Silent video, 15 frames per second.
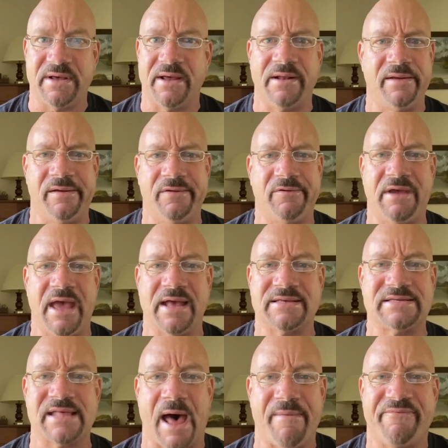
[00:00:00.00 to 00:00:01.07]
and you
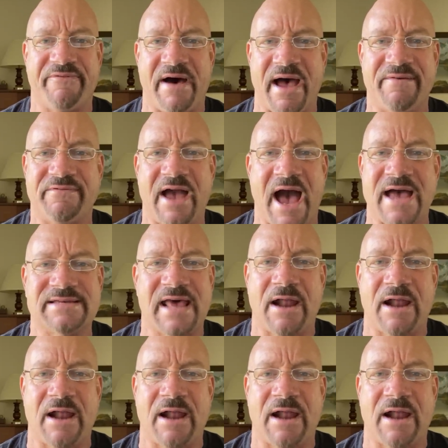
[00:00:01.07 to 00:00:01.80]
can't stop five guys.